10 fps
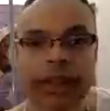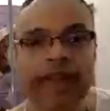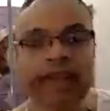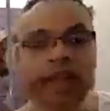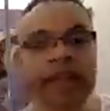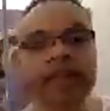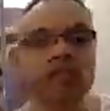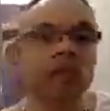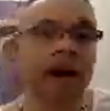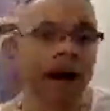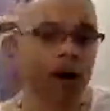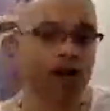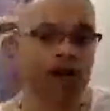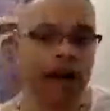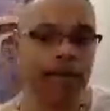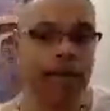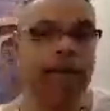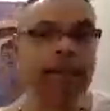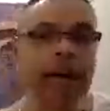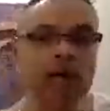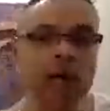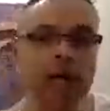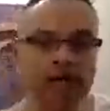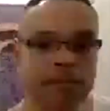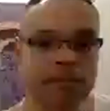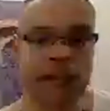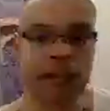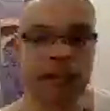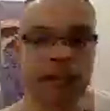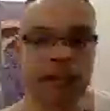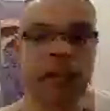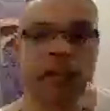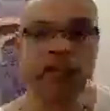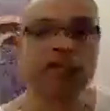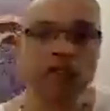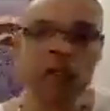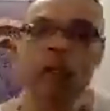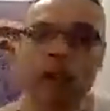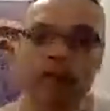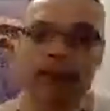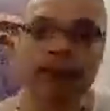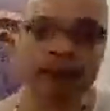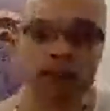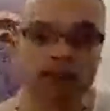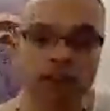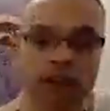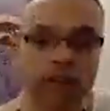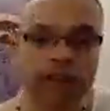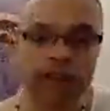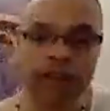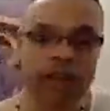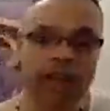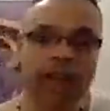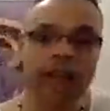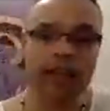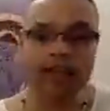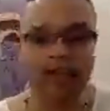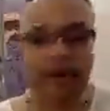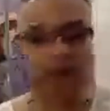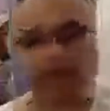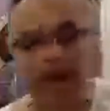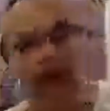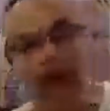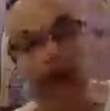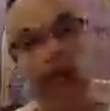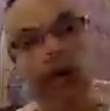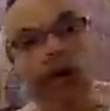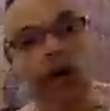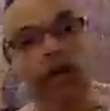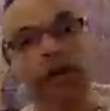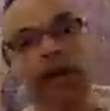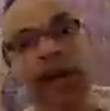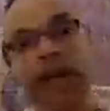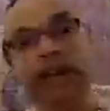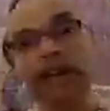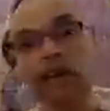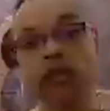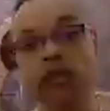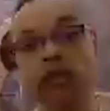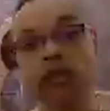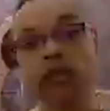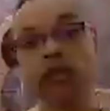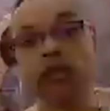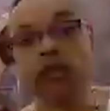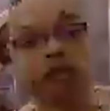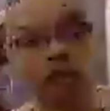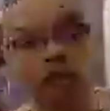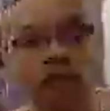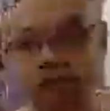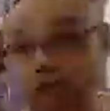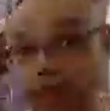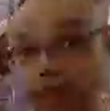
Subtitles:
And acknowledge your power as God, man, God, woman. Because if you command yourself and say, there's an outside world, and that means that you're accepting a